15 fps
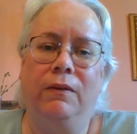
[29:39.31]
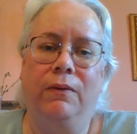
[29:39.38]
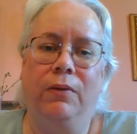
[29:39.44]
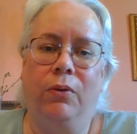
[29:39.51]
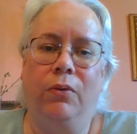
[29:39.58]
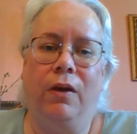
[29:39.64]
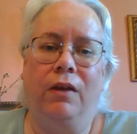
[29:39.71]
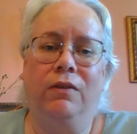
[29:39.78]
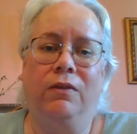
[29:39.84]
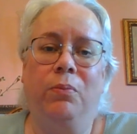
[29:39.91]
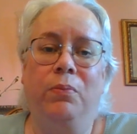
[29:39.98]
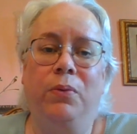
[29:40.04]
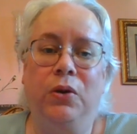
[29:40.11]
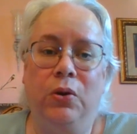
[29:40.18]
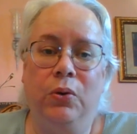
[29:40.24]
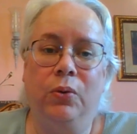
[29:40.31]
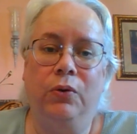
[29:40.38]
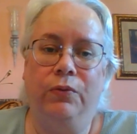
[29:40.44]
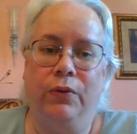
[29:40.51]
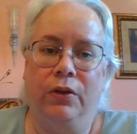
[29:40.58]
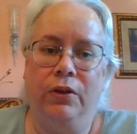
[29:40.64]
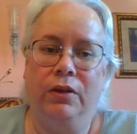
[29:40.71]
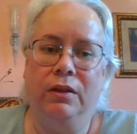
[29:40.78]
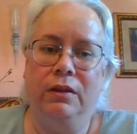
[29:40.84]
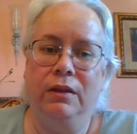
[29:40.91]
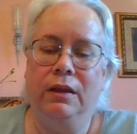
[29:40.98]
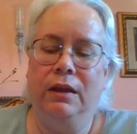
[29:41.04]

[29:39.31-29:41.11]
even though that's beautiful.